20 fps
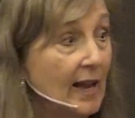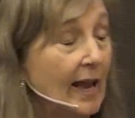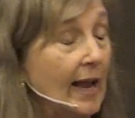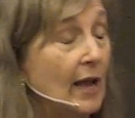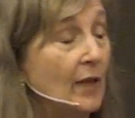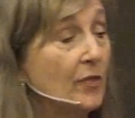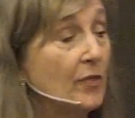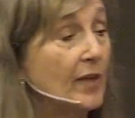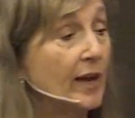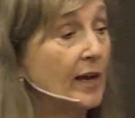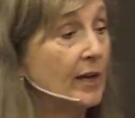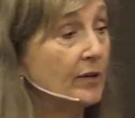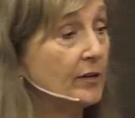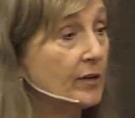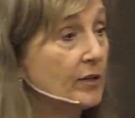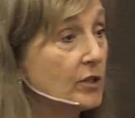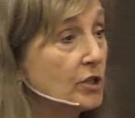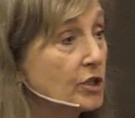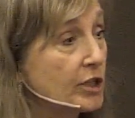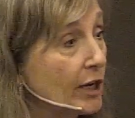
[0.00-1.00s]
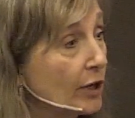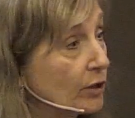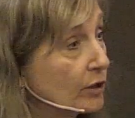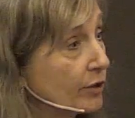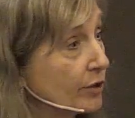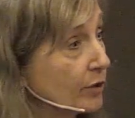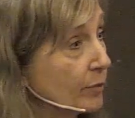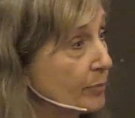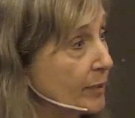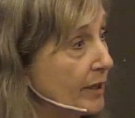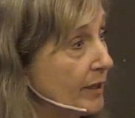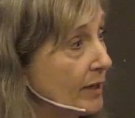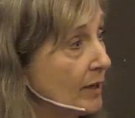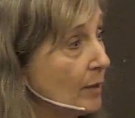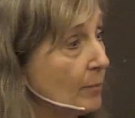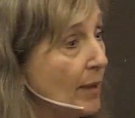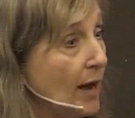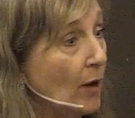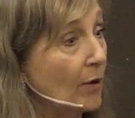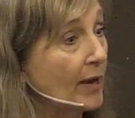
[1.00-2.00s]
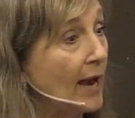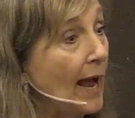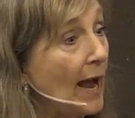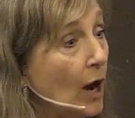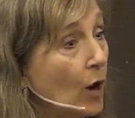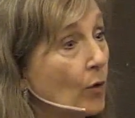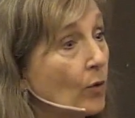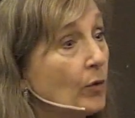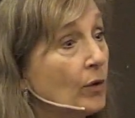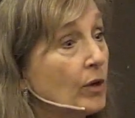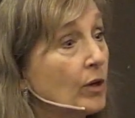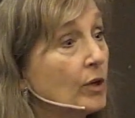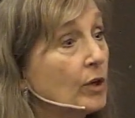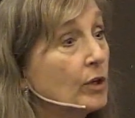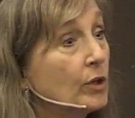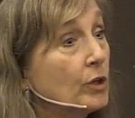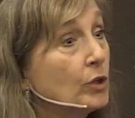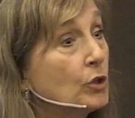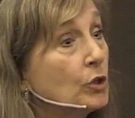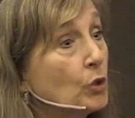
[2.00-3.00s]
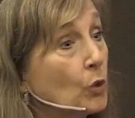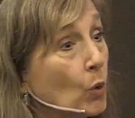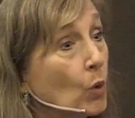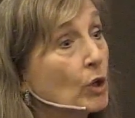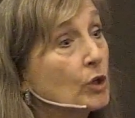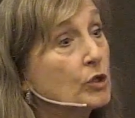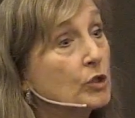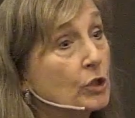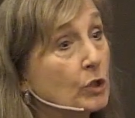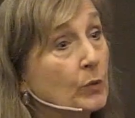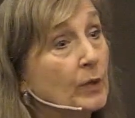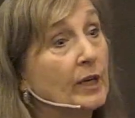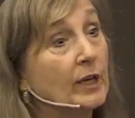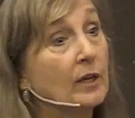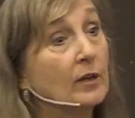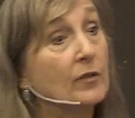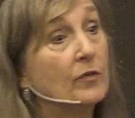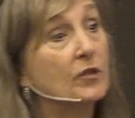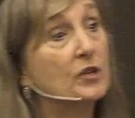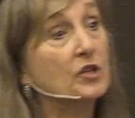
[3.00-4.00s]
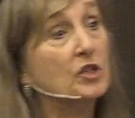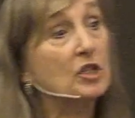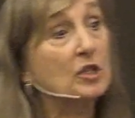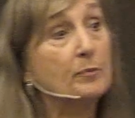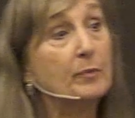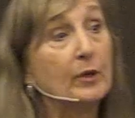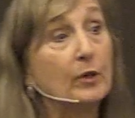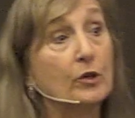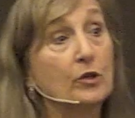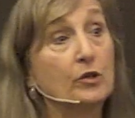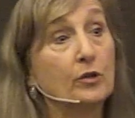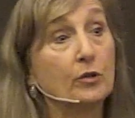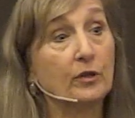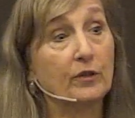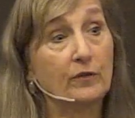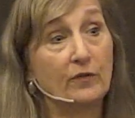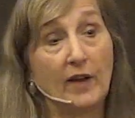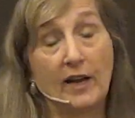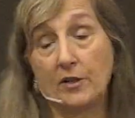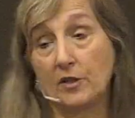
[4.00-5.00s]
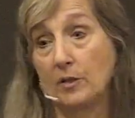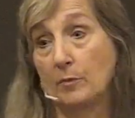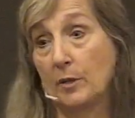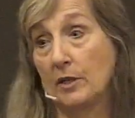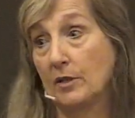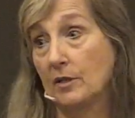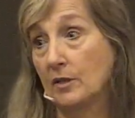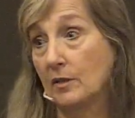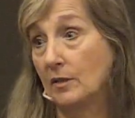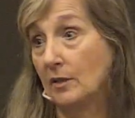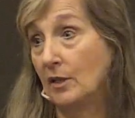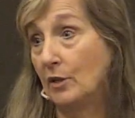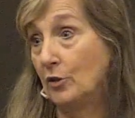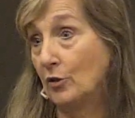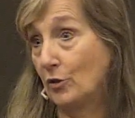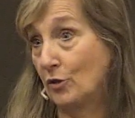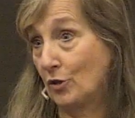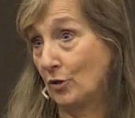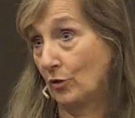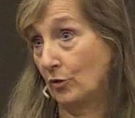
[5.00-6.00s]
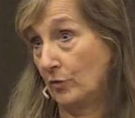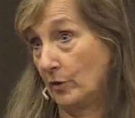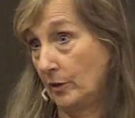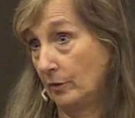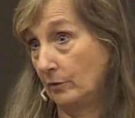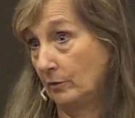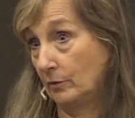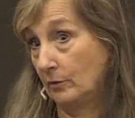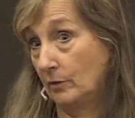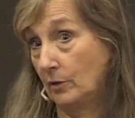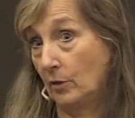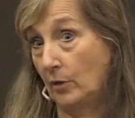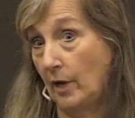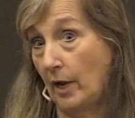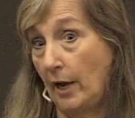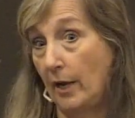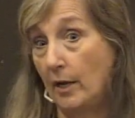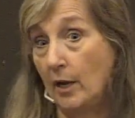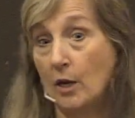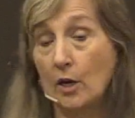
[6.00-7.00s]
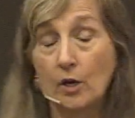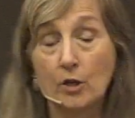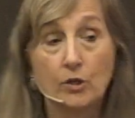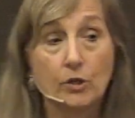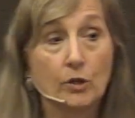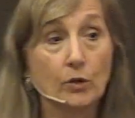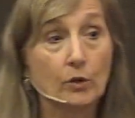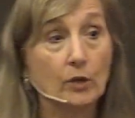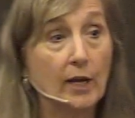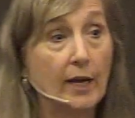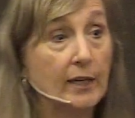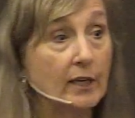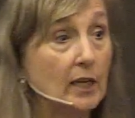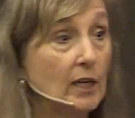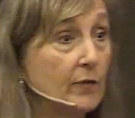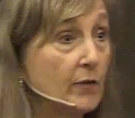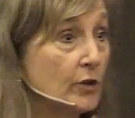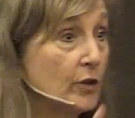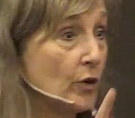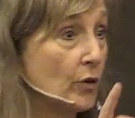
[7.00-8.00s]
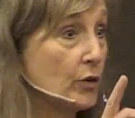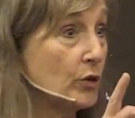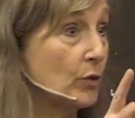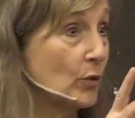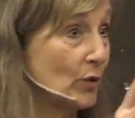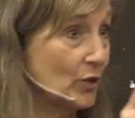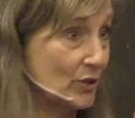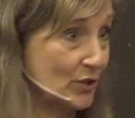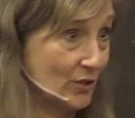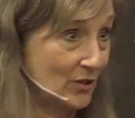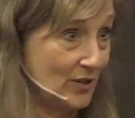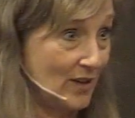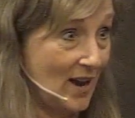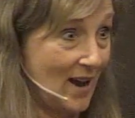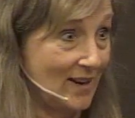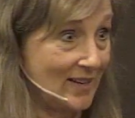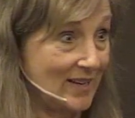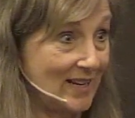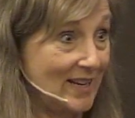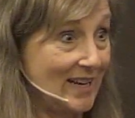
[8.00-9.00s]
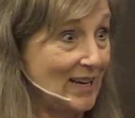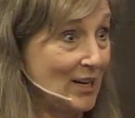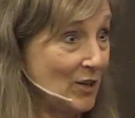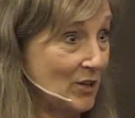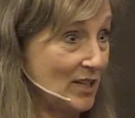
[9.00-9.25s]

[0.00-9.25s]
and then share a little bit about how you're doing the spiritual investments in your children, okay? So like, even though yours are not here